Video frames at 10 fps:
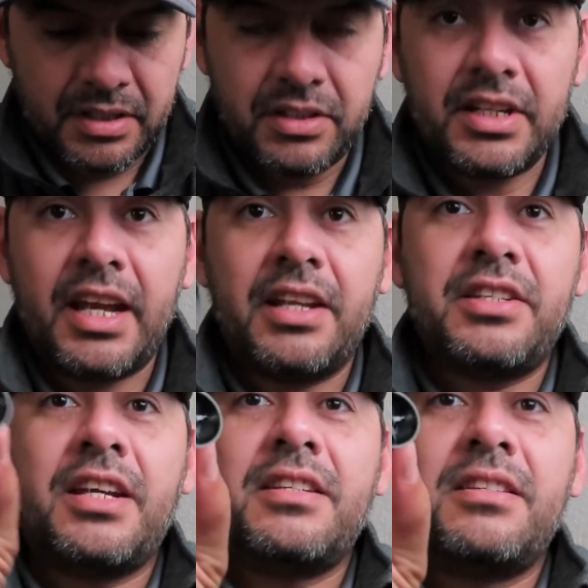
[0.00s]
You can
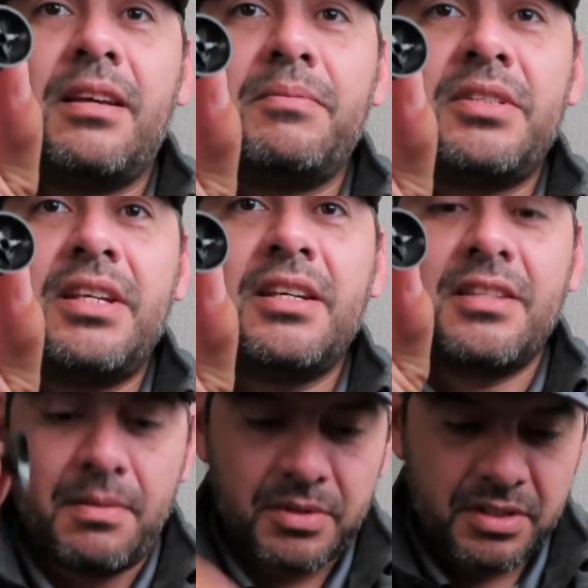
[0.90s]
change the thumbsticks,
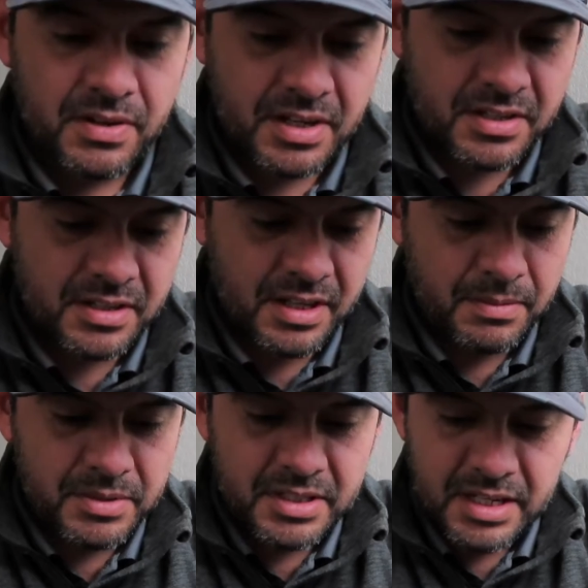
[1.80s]
come with 2 extra
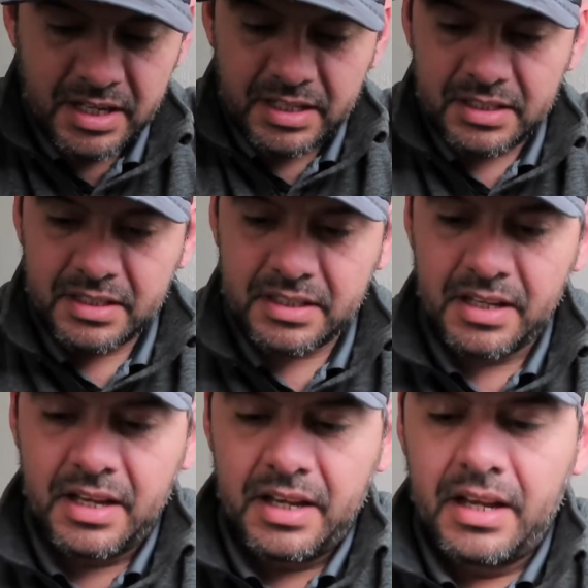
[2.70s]
thumbsticks.
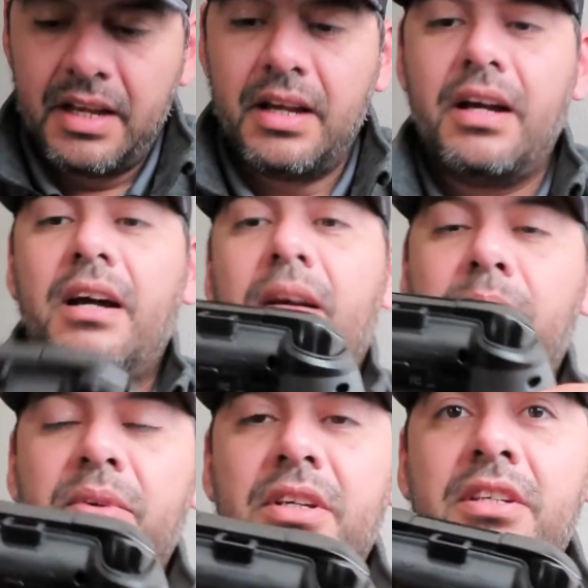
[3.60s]

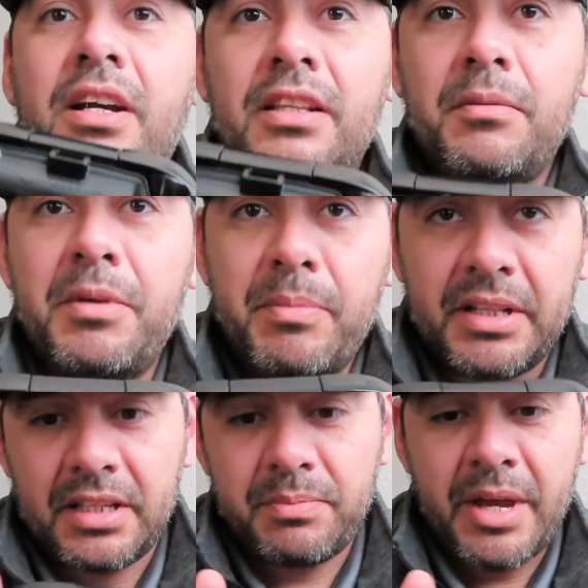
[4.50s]
I'm going to talk a little bit
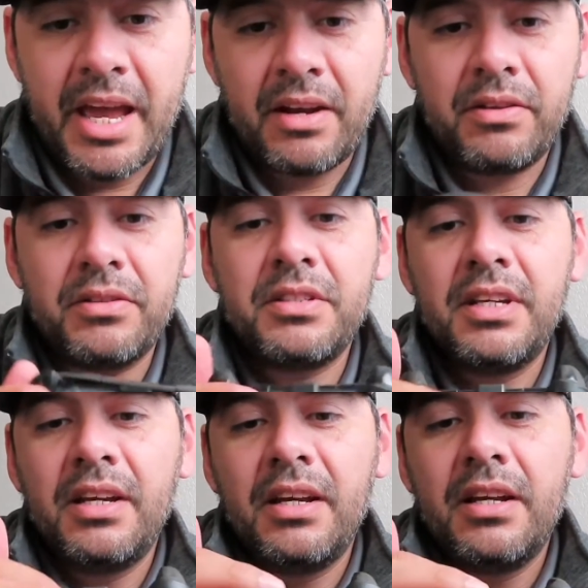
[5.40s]
about these paddles.
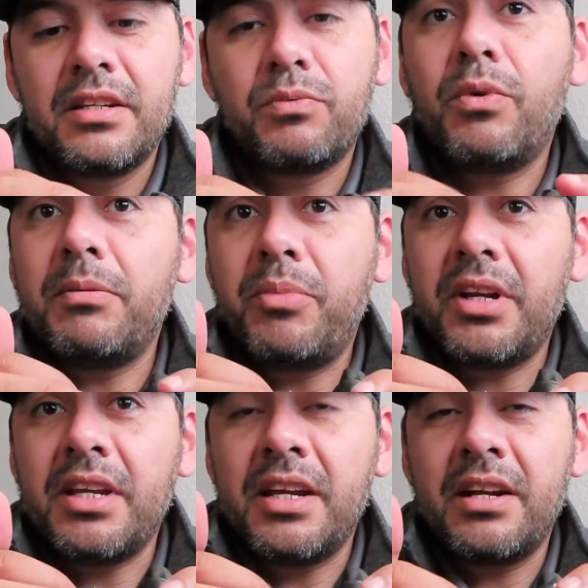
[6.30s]
It's 1
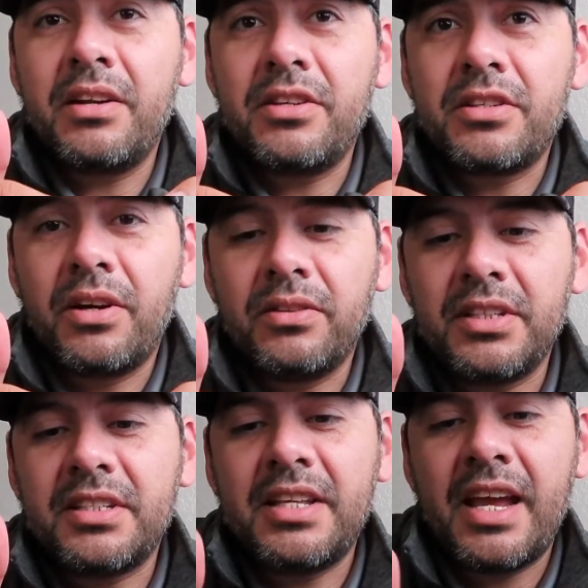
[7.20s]
button here, you just hold
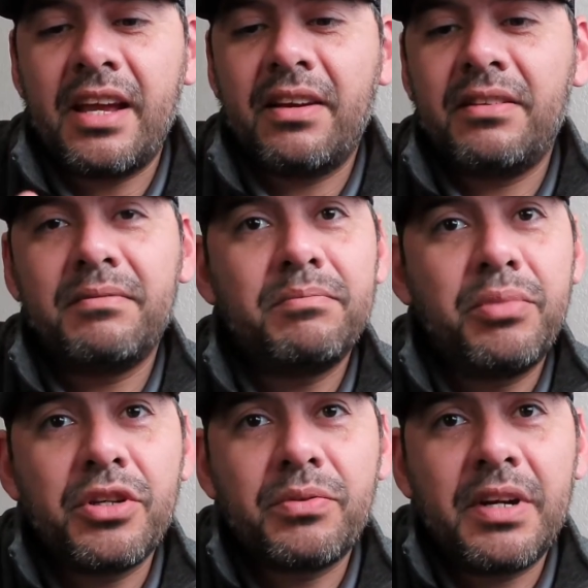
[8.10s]
this down,
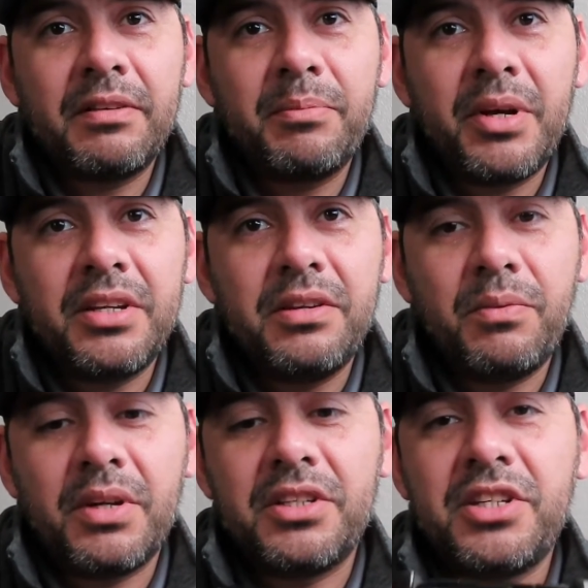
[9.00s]
push whatever button you
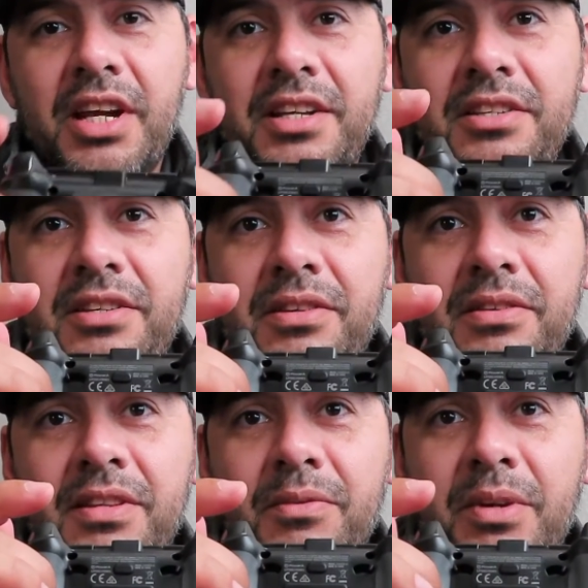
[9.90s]
want to change
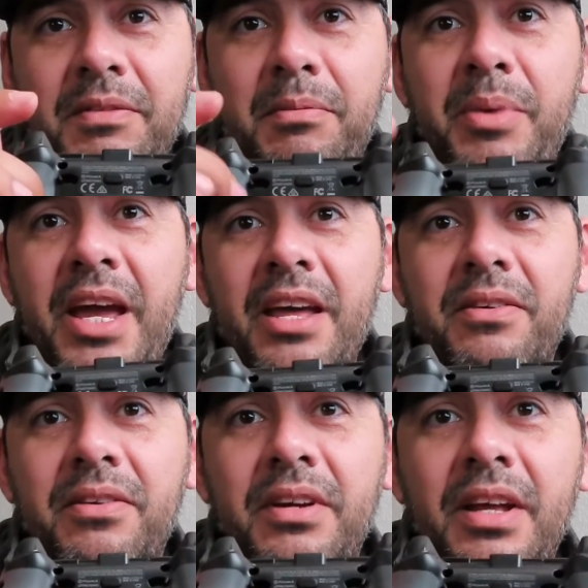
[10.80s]
to, then whatever
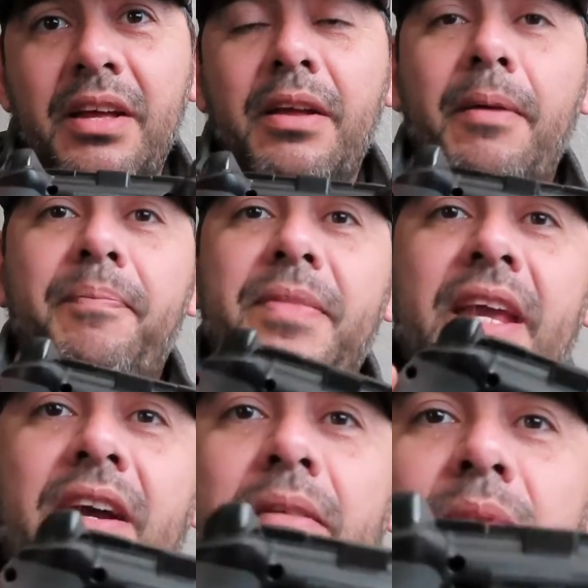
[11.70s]
paddle.
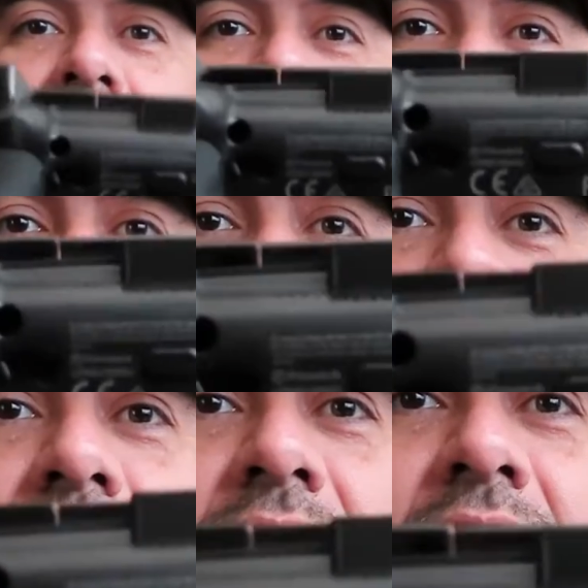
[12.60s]
Now I'm going to get a little
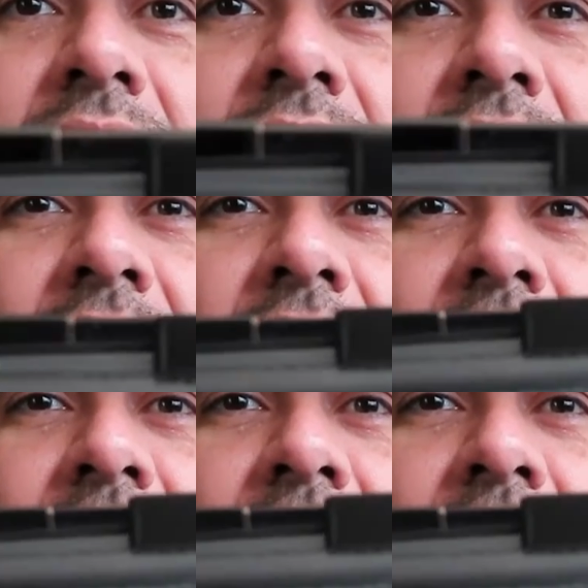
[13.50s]
closer.